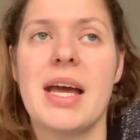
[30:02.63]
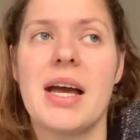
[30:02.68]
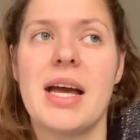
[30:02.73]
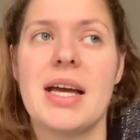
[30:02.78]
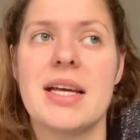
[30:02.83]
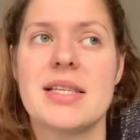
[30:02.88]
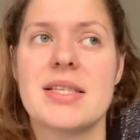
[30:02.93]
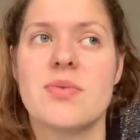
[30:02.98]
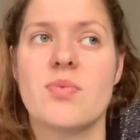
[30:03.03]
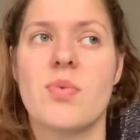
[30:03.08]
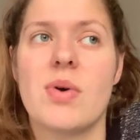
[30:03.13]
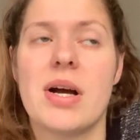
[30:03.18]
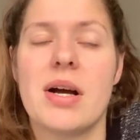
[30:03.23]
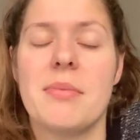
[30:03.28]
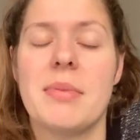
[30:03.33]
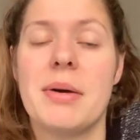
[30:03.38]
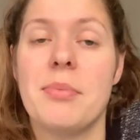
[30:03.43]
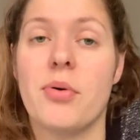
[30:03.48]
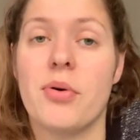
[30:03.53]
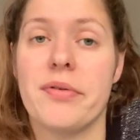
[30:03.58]
is where
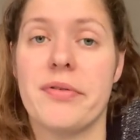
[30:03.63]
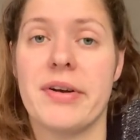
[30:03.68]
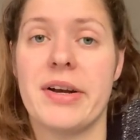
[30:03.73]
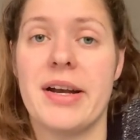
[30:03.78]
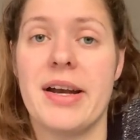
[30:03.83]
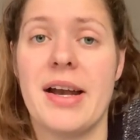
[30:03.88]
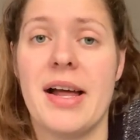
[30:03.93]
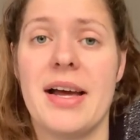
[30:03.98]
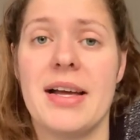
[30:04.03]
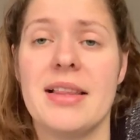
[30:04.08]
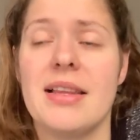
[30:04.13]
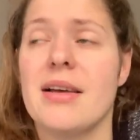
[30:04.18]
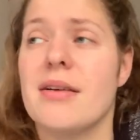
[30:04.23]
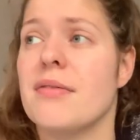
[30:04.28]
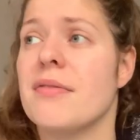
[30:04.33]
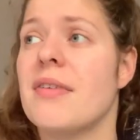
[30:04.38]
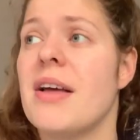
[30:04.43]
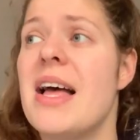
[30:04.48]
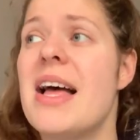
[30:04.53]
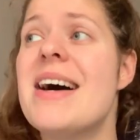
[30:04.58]
my boyfriend and I
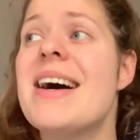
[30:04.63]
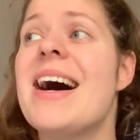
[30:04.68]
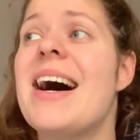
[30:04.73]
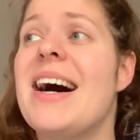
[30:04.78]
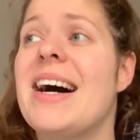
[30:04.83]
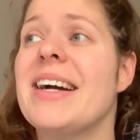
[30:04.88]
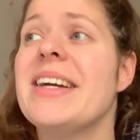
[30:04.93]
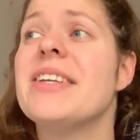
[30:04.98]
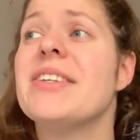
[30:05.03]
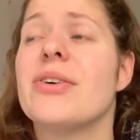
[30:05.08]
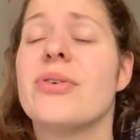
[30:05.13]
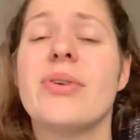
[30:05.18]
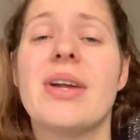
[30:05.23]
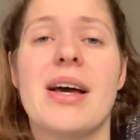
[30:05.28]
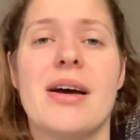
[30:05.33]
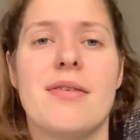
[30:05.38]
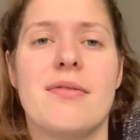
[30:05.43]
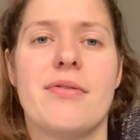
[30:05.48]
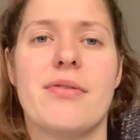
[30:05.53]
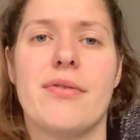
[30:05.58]
live. I don't
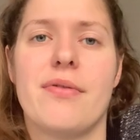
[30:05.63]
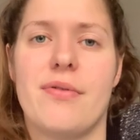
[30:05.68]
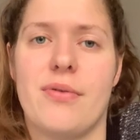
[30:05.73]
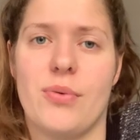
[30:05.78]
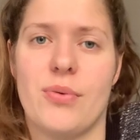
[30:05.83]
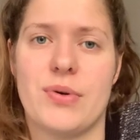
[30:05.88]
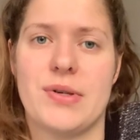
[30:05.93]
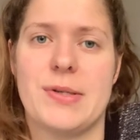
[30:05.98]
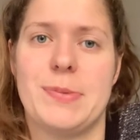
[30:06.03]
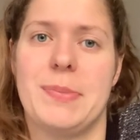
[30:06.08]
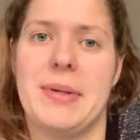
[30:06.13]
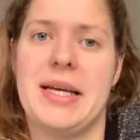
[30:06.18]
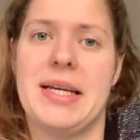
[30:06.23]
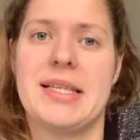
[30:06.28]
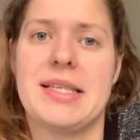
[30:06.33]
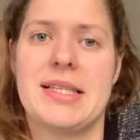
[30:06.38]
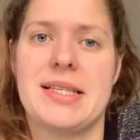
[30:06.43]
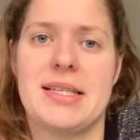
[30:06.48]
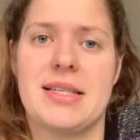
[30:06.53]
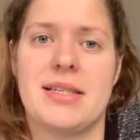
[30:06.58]
have the floor
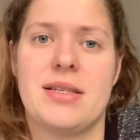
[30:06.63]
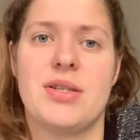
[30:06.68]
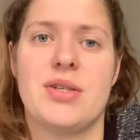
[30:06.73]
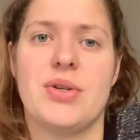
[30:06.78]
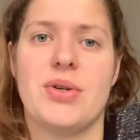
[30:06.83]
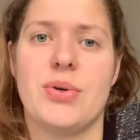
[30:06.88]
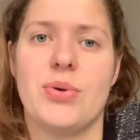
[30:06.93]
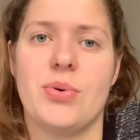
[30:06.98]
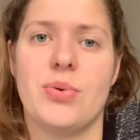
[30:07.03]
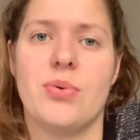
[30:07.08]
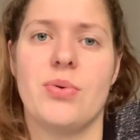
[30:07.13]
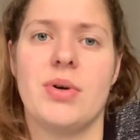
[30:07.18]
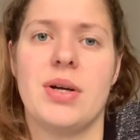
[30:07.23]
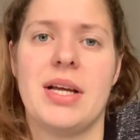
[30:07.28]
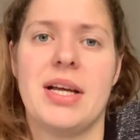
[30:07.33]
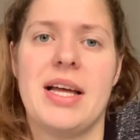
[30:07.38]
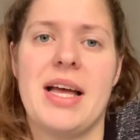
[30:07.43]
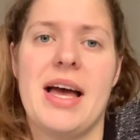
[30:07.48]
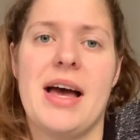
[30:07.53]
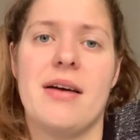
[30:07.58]
space to
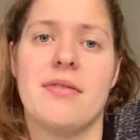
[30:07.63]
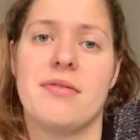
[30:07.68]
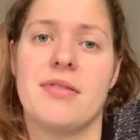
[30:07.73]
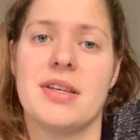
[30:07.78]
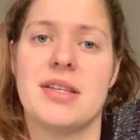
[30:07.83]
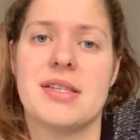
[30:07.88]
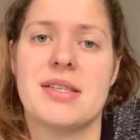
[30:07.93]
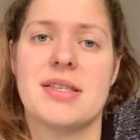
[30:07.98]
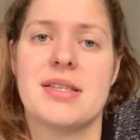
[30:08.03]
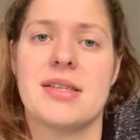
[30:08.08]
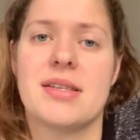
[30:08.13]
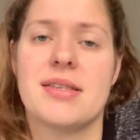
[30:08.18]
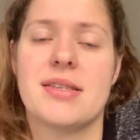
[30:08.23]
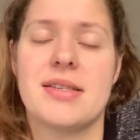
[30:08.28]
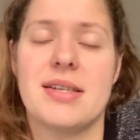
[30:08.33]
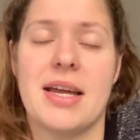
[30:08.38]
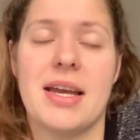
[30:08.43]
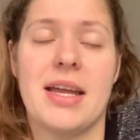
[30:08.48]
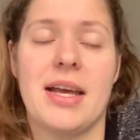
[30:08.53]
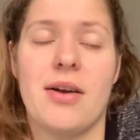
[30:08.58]
have this
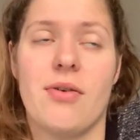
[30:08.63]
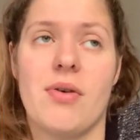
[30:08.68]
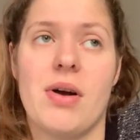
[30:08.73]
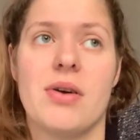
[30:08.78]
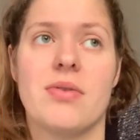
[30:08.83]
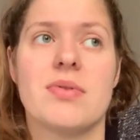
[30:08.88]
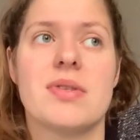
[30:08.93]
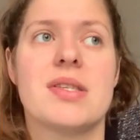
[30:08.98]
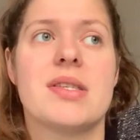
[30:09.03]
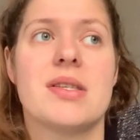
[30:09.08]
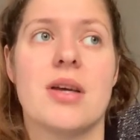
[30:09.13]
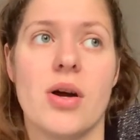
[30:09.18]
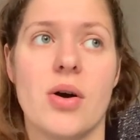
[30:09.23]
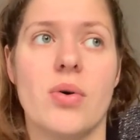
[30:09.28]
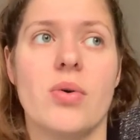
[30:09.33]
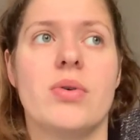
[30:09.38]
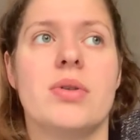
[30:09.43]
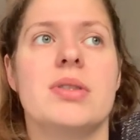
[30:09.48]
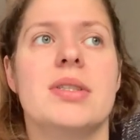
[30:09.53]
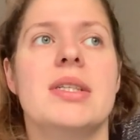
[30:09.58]
standing around, so
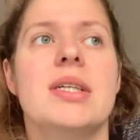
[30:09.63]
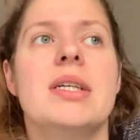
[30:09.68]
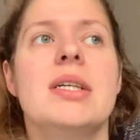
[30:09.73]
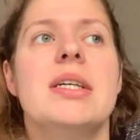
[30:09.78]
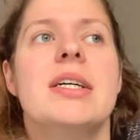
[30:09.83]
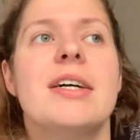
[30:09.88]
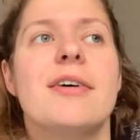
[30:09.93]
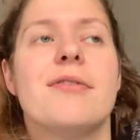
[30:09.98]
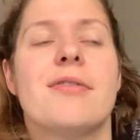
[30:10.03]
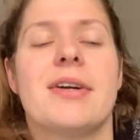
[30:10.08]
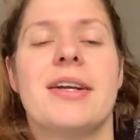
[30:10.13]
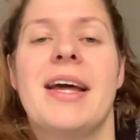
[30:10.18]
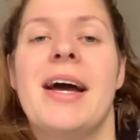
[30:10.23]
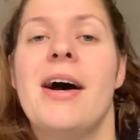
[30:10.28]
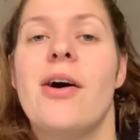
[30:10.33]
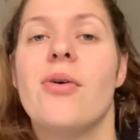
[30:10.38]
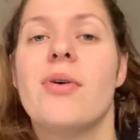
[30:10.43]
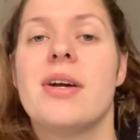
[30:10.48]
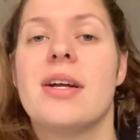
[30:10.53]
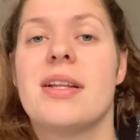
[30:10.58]
for
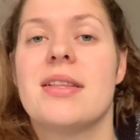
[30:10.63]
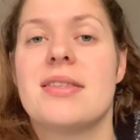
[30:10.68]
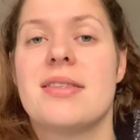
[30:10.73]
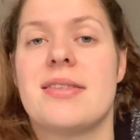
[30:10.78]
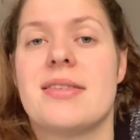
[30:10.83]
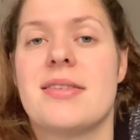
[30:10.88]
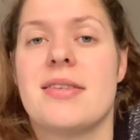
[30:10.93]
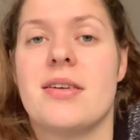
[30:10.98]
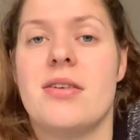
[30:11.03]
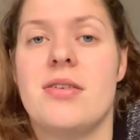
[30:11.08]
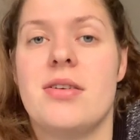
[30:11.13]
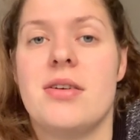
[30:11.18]
now it's